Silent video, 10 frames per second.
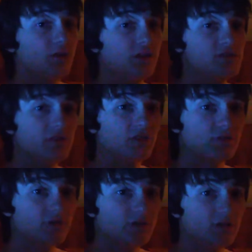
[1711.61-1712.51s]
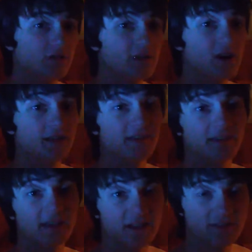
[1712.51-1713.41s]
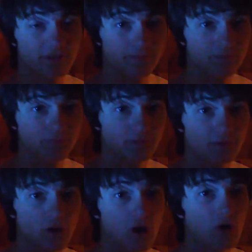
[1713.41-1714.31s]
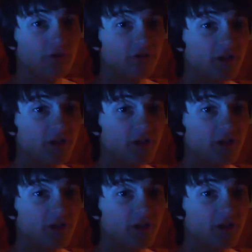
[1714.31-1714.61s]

let's just not discuss them all the